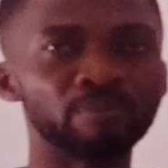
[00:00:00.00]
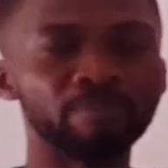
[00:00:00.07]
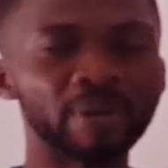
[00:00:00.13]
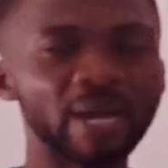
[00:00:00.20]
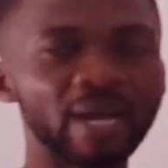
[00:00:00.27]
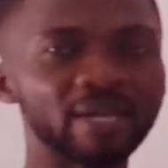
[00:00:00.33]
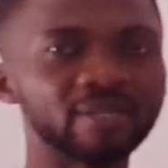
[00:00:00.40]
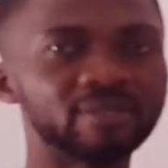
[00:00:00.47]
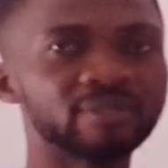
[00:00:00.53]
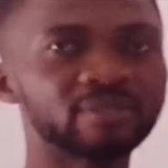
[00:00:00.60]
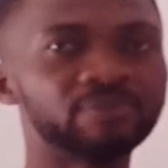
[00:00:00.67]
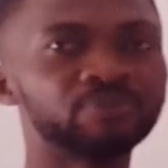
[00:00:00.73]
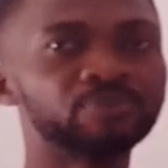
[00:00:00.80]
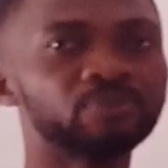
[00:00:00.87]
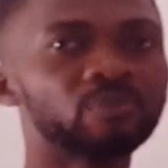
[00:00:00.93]
bites,
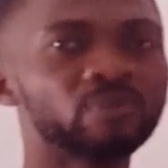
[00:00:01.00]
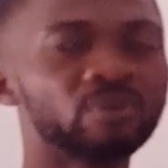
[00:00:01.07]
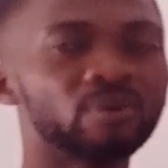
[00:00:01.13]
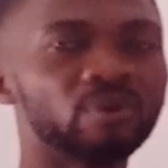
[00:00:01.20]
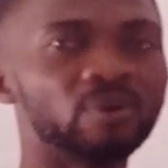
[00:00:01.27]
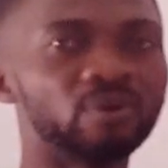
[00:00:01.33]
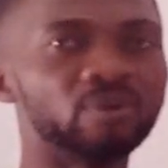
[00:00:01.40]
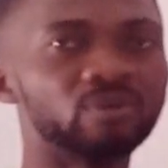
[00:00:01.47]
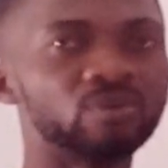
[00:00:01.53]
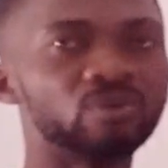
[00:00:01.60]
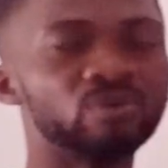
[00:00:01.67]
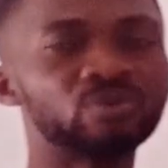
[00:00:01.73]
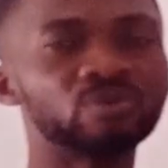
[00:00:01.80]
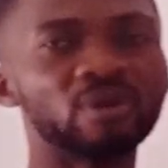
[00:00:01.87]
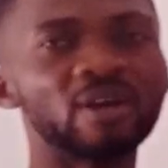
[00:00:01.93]
or
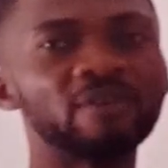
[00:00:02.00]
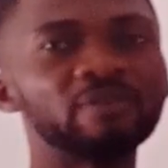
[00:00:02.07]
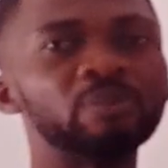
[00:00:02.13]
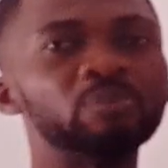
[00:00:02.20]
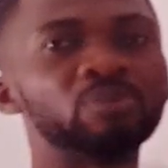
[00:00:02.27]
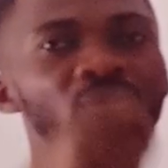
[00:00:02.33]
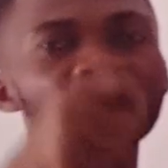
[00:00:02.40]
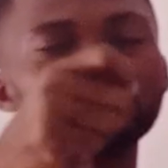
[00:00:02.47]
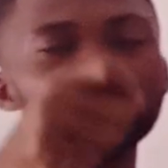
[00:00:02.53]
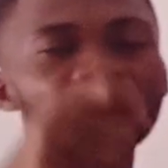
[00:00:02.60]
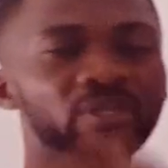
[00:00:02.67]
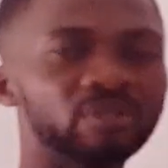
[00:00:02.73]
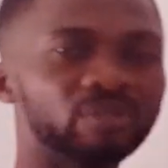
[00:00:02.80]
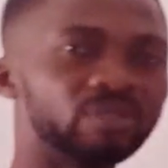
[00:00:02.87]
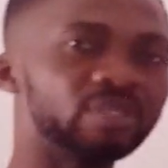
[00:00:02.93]
goes to have a blood
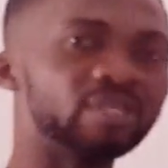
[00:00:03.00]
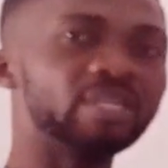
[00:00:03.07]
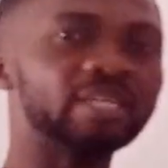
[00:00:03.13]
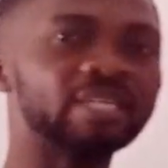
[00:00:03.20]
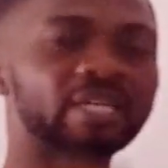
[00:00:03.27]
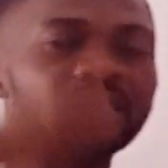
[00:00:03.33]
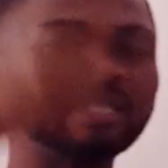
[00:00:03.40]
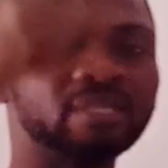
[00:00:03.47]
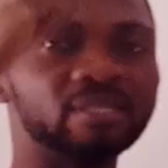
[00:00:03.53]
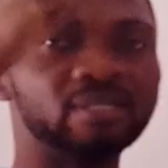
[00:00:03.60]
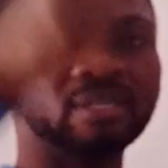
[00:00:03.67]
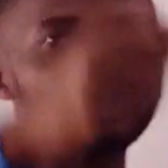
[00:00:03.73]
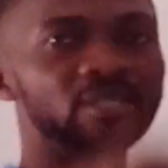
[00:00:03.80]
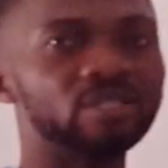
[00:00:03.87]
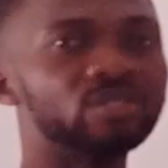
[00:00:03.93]
meal, then it can
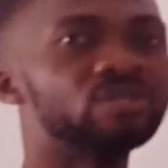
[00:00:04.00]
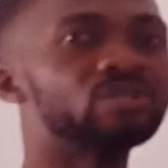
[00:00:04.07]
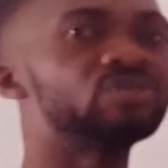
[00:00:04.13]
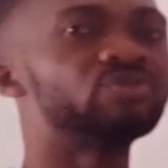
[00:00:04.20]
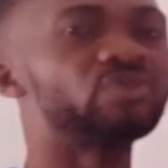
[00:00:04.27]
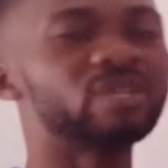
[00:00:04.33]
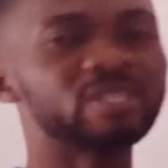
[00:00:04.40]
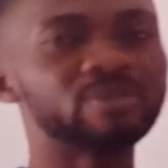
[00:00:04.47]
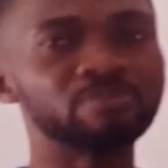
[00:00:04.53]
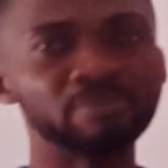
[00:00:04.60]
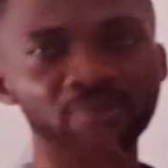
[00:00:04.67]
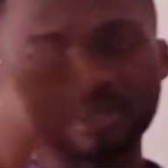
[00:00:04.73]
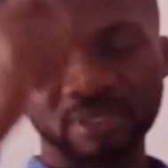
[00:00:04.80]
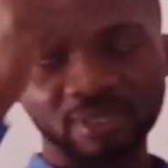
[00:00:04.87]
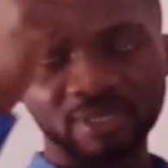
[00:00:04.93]
easily
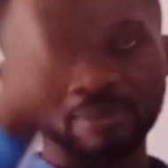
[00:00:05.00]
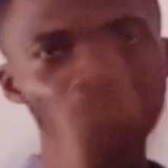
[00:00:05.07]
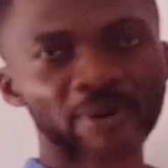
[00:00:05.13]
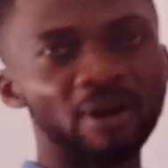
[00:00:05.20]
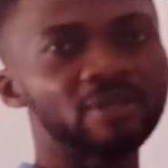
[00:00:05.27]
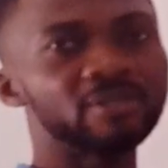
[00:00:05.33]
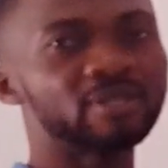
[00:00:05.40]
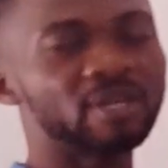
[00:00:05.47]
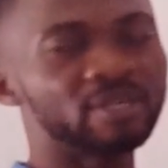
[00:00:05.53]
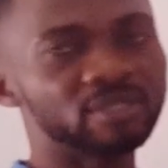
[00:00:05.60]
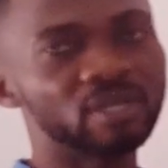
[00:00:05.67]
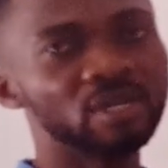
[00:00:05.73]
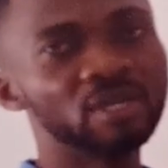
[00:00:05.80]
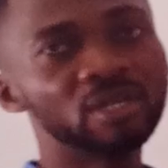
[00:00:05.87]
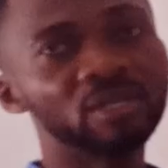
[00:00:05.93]
transmit the parasite
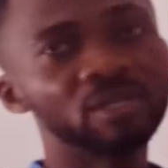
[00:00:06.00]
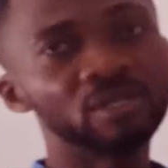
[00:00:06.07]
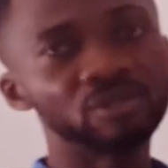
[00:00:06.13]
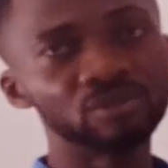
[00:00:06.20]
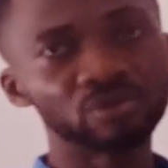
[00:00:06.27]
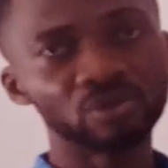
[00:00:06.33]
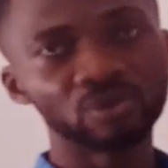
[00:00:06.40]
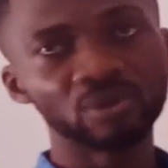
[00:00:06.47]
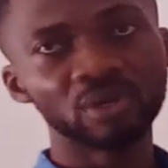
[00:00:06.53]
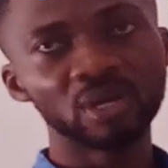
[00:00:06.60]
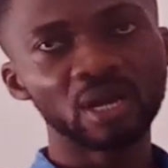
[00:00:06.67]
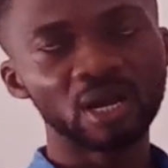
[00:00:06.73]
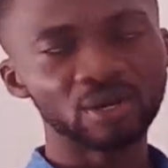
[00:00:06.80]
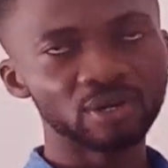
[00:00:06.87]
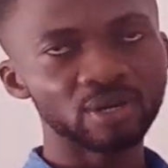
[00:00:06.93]
into
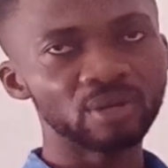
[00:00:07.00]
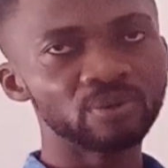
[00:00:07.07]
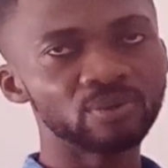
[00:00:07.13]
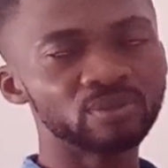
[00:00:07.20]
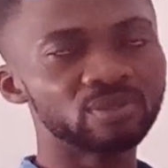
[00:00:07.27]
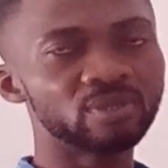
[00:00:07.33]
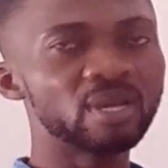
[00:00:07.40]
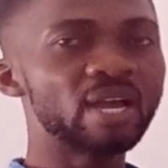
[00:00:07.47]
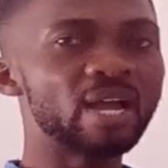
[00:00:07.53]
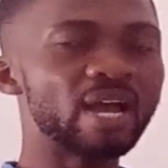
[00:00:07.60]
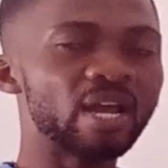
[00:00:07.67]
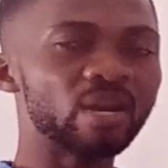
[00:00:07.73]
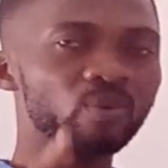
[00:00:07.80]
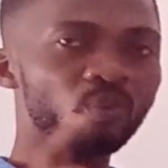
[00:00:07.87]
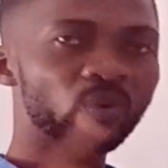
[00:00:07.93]
another host.
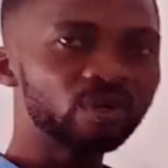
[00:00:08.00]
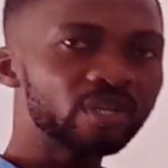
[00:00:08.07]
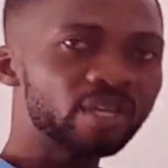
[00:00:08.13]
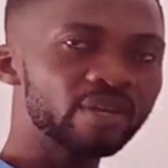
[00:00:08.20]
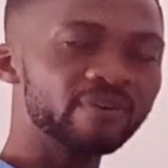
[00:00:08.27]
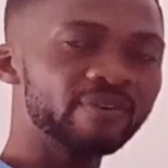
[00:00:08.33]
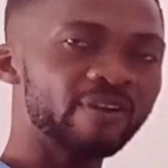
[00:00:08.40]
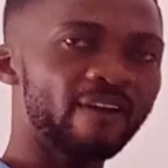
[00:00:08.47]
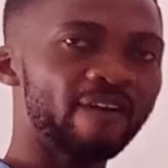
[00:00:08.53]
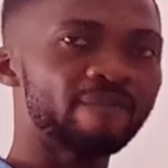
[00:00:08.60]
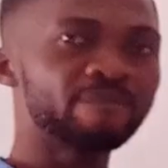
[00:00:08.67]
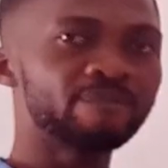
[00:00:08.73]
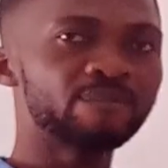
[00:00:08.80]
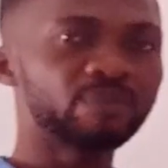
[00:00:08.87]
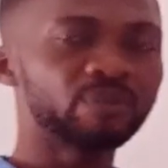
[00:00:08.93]
And one area
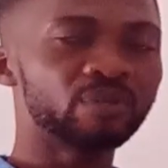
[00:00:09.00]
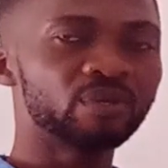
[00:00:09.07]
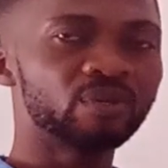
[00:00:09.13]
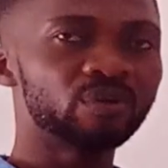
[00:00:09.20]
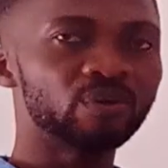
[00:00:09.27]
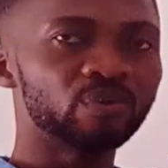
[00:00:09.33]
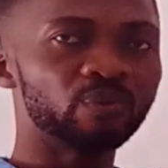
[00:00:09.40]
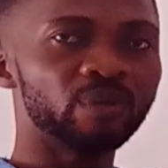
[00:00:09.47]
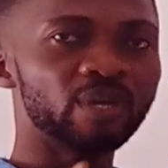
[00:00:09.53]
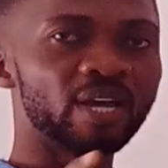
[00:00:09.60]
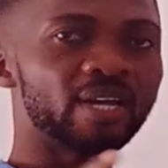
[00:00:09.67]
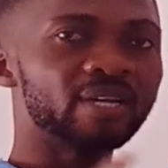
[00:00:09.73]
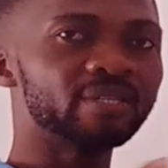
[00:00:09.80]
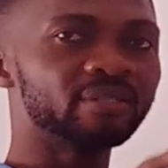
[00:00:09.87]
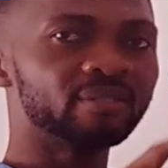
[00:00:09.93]

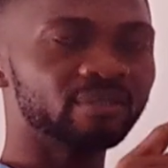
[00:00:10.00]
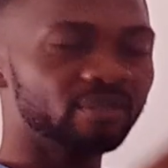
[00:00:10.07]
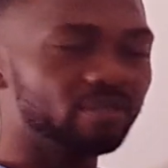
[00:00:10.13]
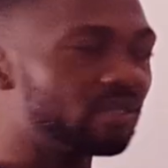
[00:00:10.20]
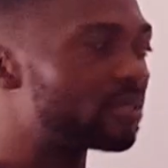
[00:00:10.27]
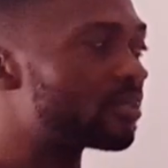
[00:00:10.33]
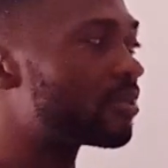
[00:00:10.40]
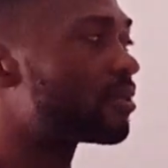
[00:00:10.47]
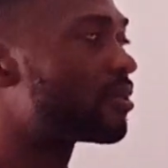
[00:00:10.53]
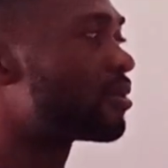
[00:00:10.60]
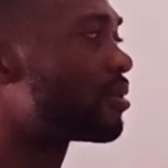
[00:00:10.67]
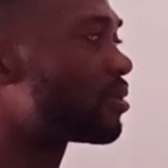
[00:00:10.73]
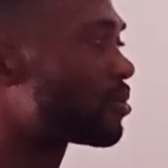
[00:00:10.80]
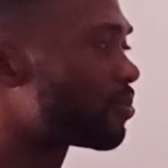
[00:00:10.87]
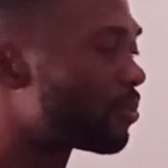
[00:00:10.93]
where this
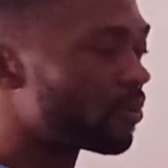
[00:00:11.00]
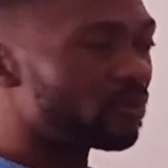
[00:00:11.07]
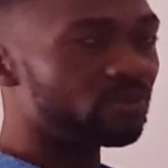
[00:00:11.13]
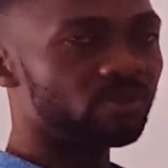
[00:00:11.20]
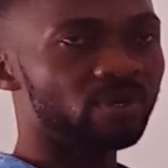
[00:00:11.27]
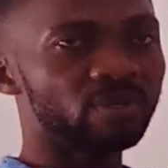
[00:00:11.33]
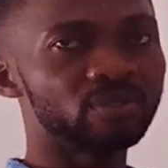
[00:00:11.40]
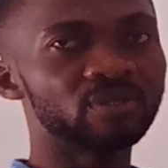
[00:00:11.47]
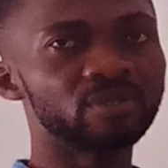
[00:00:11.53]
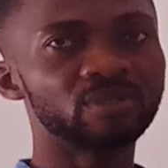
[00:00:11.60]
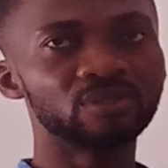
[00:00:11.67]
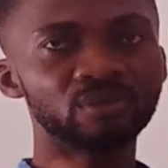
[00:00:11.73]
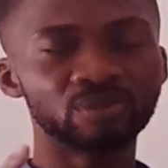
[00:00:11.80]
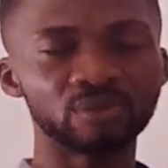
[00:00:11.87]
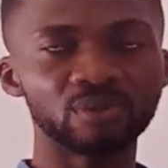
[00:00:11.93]
sporozoites
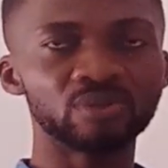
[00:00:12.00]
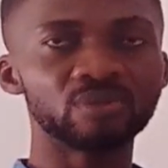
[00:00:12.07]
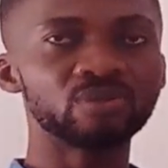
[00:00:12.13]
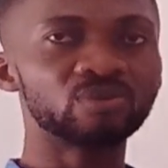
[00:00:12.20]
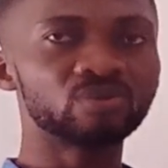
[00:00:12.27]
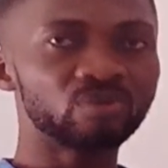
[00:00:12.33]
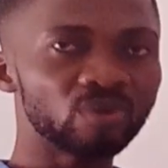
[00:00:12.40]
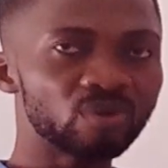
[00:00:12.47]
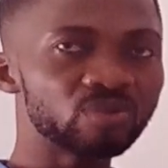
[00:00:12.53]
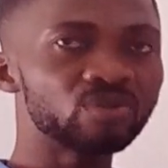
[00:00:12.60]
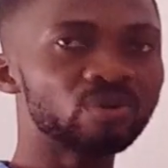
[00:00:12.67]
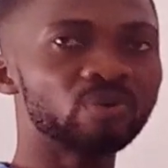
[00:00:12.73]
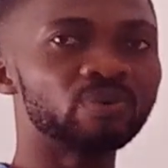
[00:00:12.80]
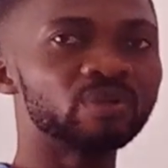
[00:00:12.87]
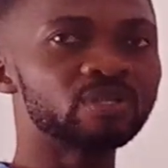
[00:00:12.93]
does not
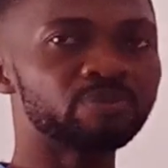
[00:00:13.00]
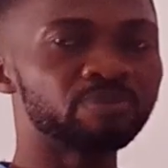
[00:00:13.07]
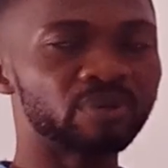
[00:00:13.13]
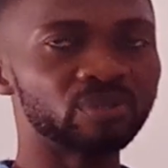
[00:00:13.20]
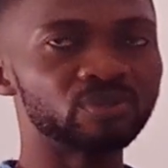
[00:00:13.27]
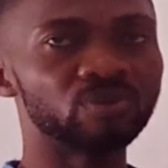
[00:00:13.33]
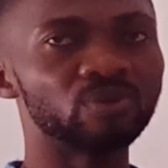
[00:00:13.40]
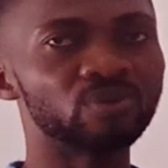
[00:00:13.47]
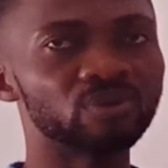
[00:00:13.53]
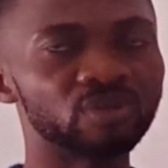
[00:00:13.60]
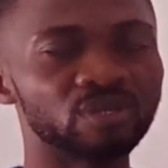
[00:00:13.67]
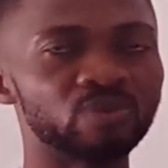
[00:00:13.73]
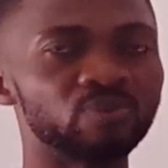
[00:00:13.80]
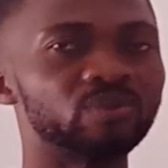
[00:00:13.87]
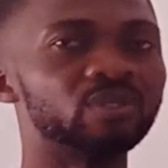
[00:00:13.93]
always spread to
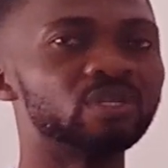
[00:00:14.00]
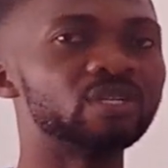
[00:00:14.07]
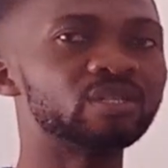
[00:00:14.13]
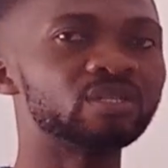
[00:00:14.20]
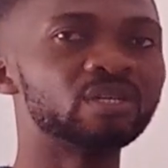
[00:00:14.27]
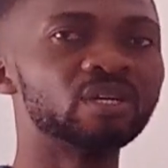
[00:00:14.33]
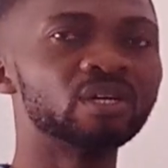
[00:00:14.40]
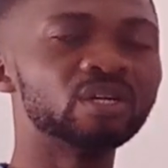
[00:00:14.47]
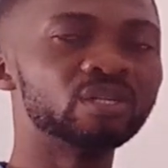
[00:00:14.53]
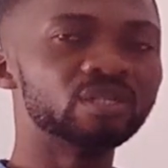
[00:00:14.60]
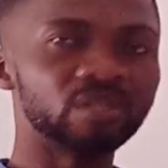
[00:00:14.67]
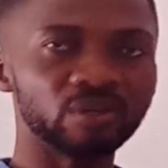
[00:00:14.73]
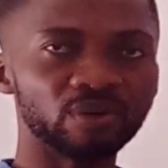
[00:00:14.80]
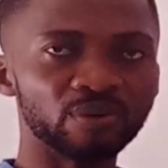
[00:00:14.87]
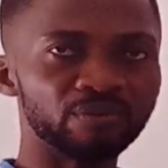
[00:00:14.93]
is within
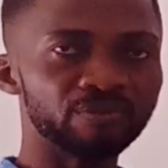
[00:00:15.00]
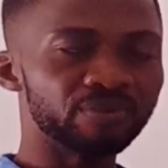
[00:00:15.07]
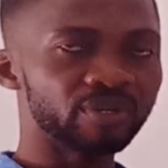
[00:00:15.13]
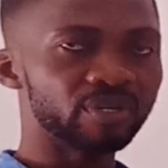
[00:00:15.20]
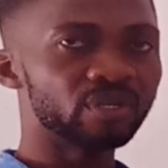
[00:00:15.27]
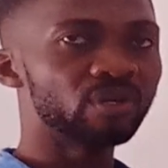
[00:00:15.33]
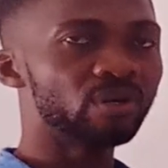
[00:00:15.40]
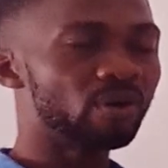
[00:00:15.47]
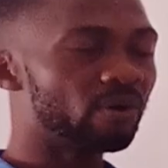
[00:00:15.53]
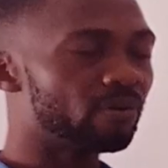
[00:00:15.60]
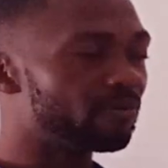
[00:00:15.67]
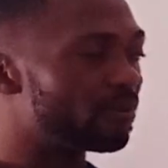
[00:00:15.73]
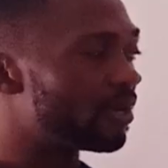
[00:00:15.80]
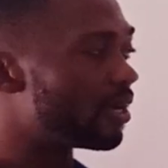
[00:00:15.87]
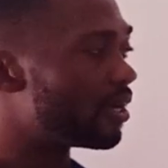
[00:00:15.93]
the ovary of